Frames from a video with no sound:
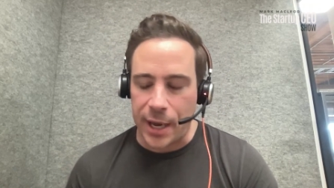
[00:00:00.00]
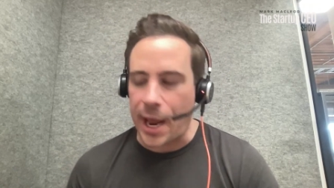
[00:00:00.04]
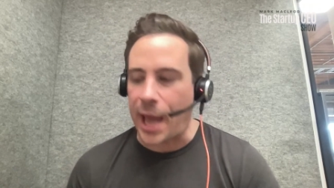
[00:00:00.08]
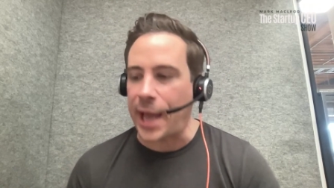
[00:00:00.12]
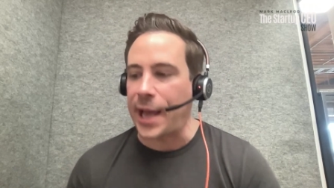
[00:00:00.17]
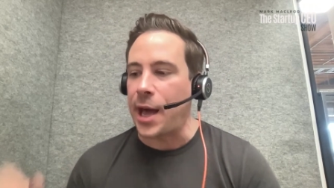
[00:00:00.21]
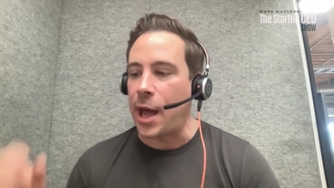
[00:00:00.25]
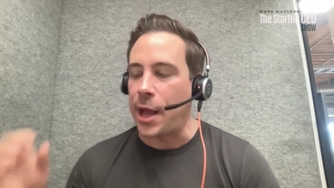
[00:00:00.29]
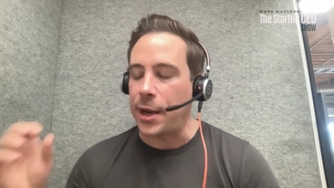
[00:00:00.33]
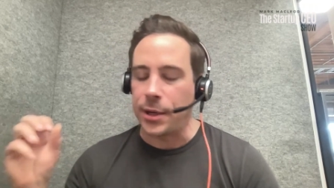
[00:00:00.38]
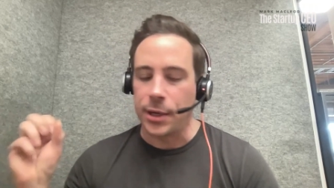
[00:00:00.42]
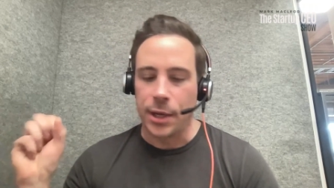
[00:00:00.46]
I
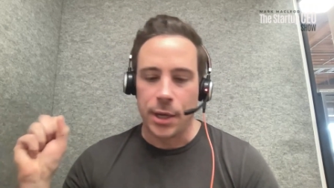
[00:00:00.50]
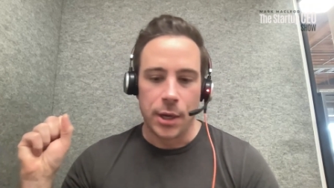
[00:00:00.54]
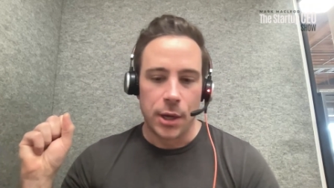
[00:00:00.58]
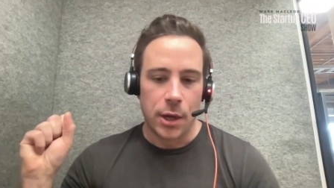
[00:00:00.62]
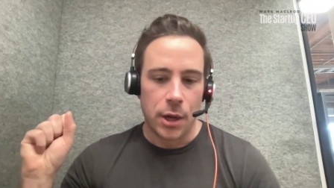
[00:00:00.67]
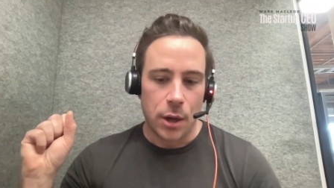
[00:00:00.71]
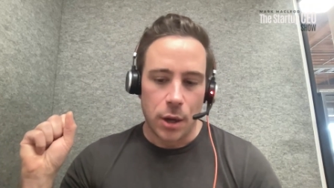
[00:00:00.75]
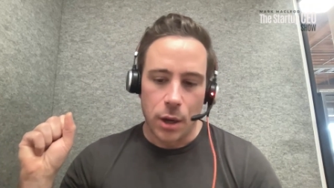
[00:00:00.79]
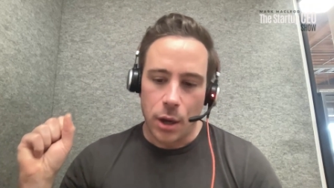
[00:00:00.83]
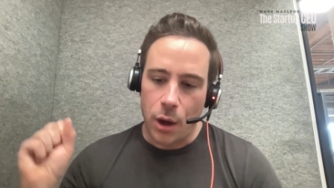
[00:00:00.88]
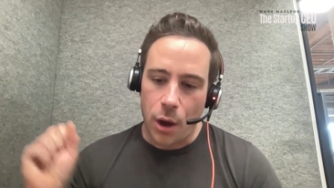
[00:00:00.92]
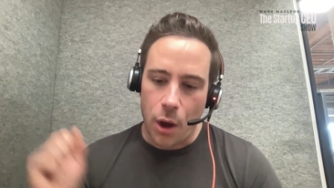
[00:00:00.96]
got
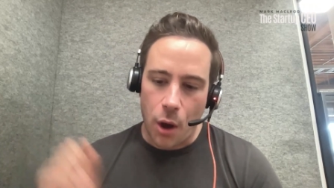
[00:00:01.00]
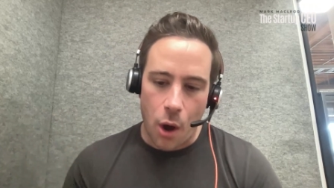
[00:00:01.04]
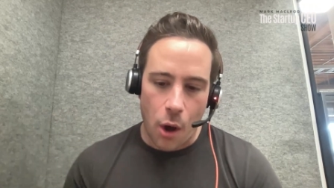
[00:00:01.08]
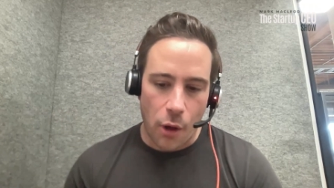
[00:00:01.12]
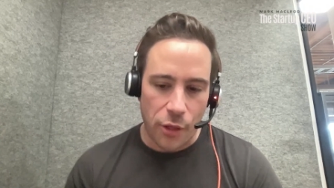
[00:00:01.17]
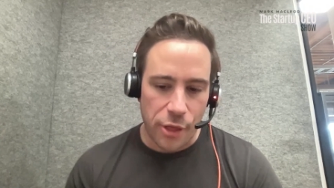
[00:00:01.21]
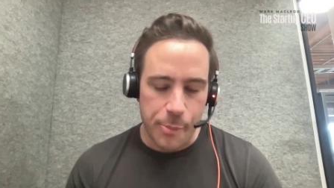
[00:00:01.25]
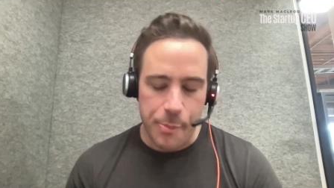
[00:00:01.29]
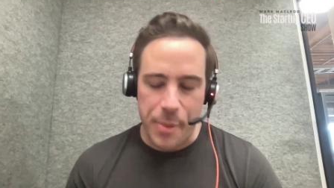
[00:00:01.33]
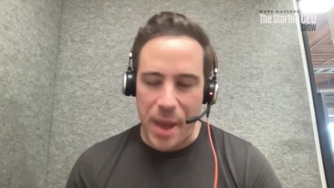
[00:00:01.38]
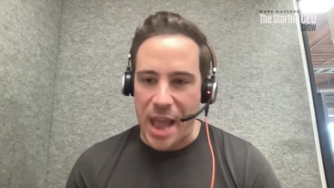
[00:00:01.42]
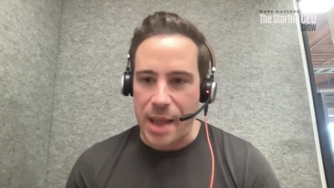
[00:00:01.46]
all
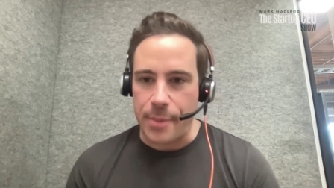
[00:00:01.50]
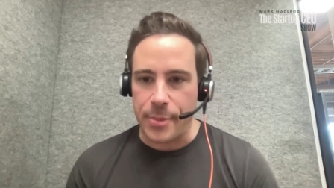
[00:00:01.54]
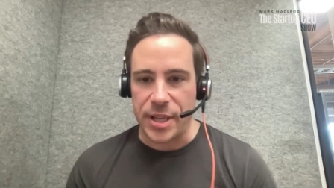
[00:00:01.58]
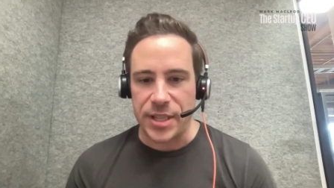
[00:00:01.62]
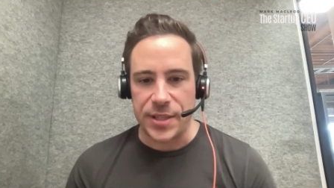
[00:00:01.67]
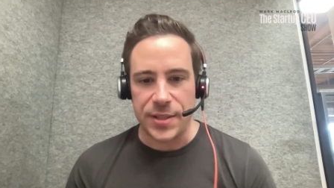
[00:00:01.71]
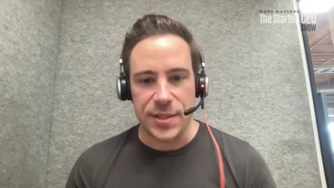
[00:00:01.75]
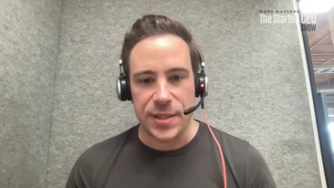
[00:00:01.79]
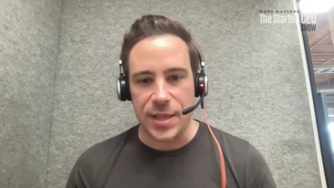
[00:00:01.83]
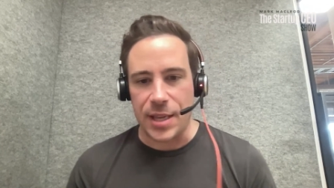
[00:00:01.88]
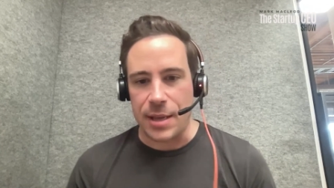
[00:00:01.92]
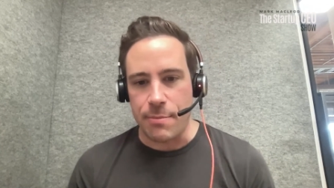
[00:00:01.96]
the
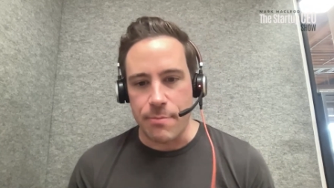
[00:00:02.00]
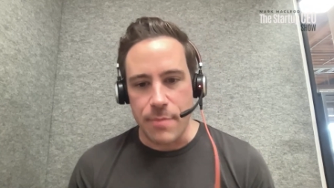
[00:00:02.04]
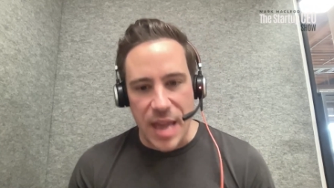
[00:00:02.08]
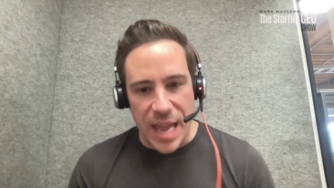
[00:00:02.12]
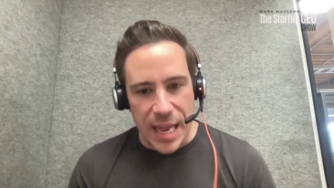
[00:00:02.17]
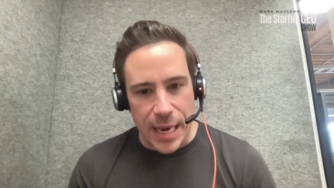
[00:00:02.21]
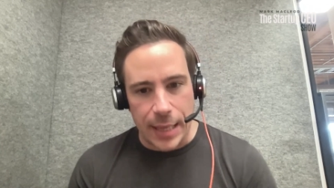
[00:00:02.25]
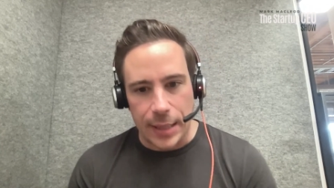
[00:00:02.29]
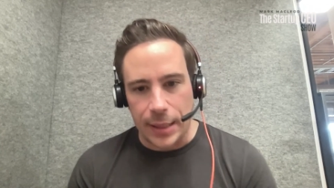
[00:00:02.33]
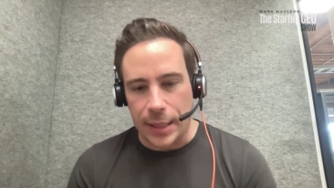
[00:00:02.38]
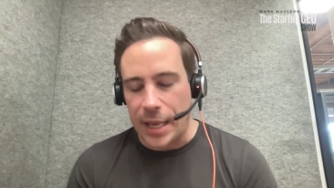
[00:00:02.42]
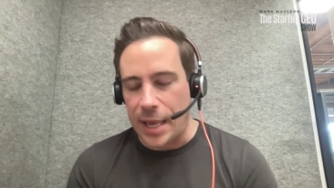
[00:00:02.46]
payments
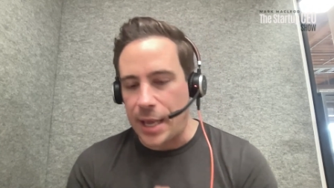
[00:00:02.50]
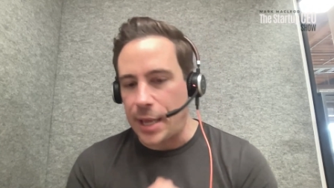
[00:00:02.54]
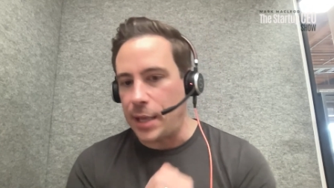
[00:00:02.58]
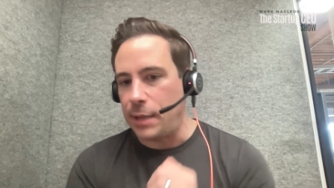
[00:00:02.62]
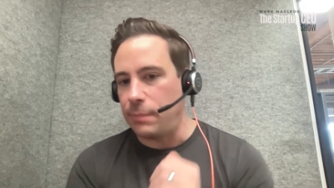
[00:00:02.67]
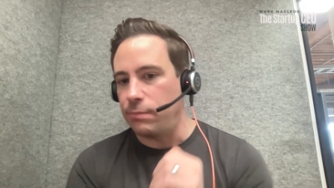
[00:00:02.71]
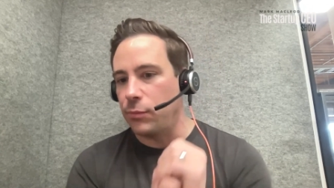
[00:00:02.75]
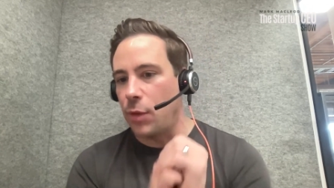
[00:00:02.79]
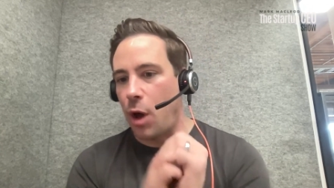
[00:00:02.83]
immediately.